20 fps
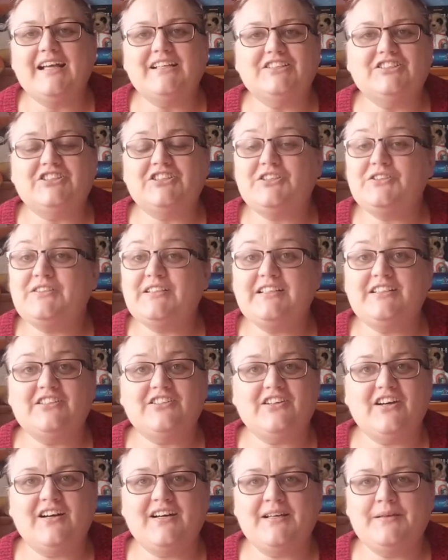And she
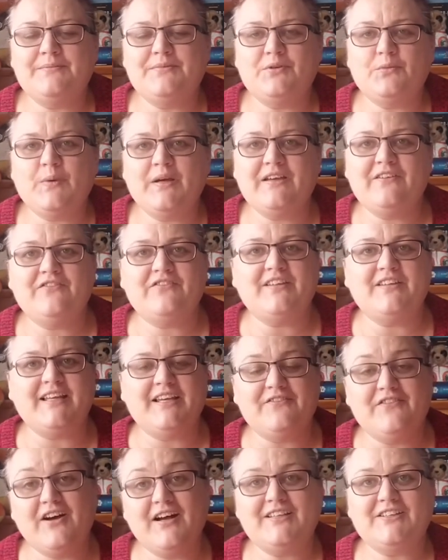describes, with
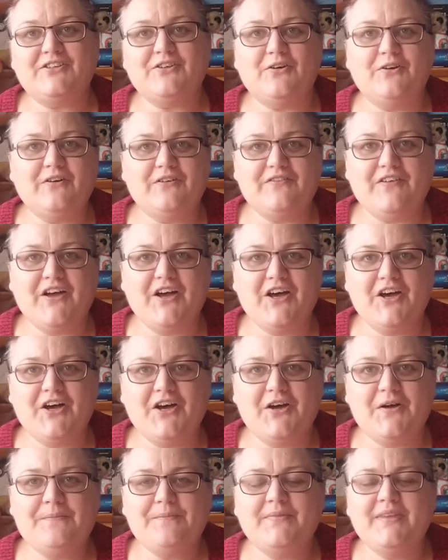the advice of
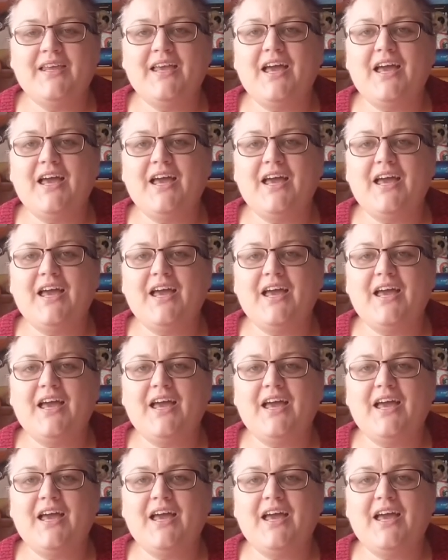her